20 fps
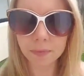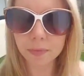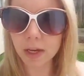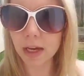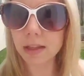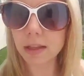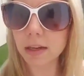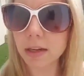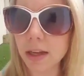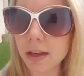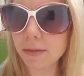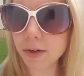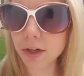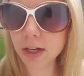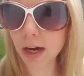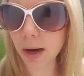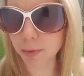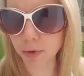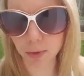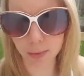and then give it a
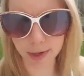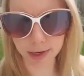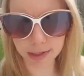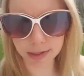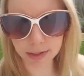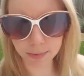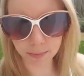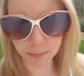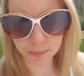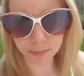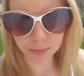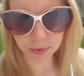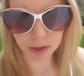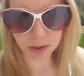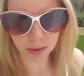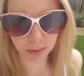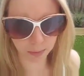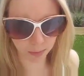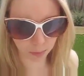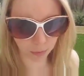couple of weeks
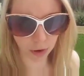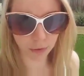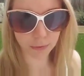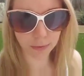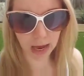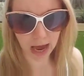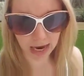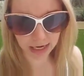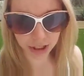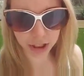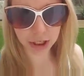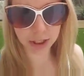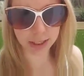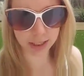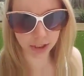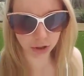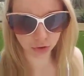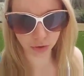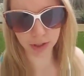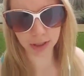of actually
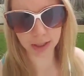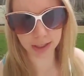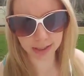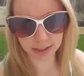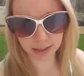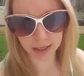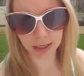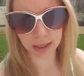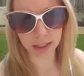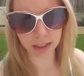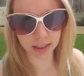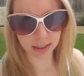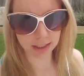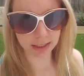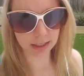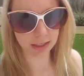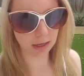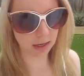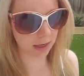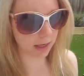strictly sticking to
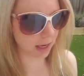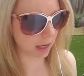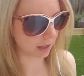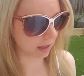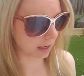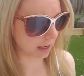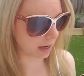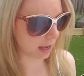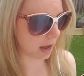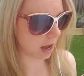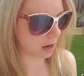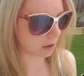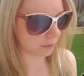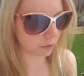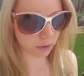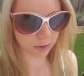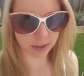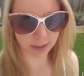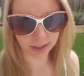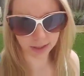getting it out of
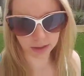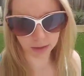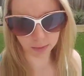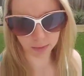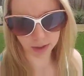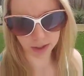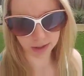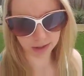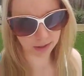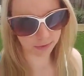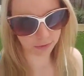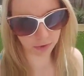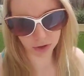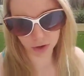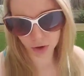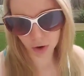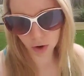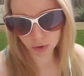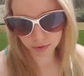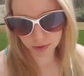your system. Because if you're
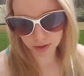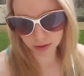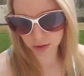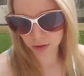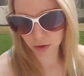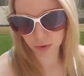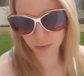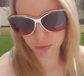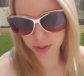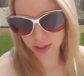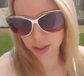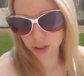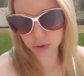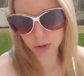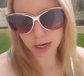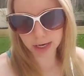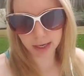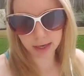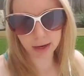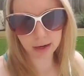not, then you're not really
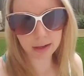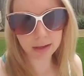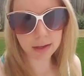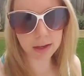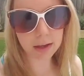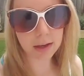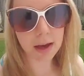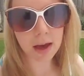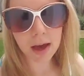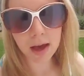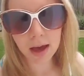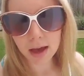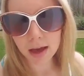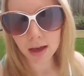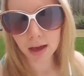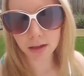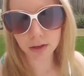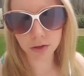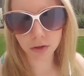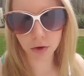tracking anything
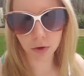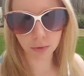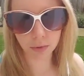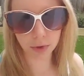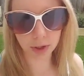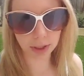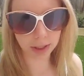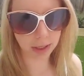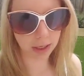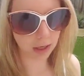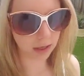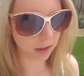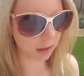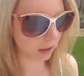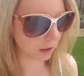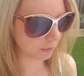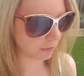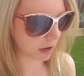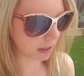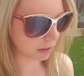and you're not really getting
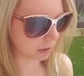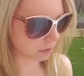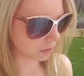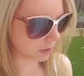a valid